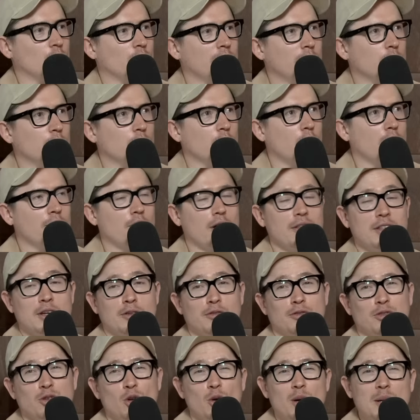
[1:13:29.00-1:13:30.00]
mhm. reeled off. I think
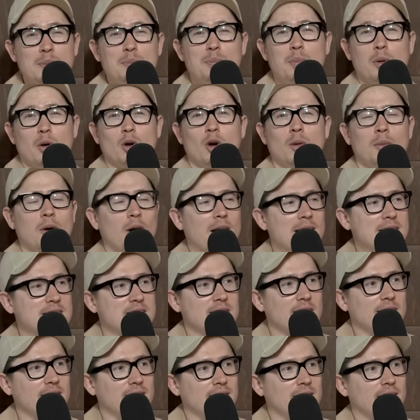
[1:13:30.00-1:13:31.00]
Floyd
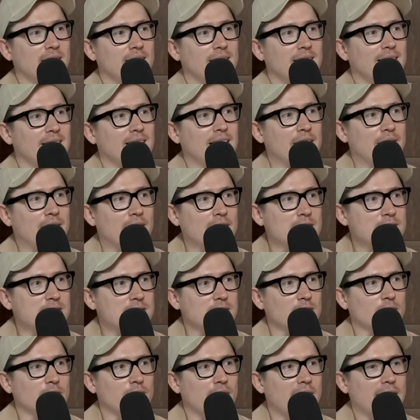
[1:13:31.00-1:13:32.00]
Burmeister, if he's
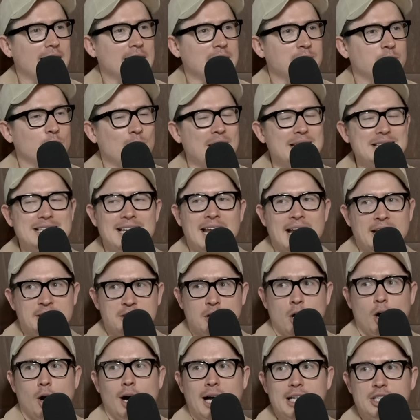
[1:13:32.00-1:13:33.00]
still available, he's an ex
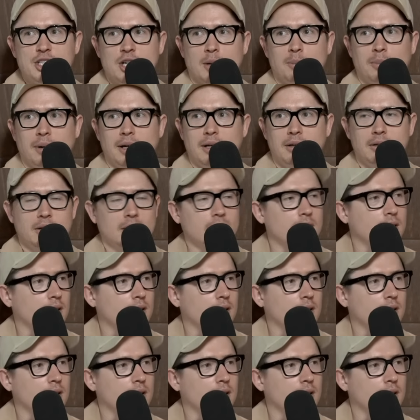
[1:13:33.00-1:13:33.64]
high jumper,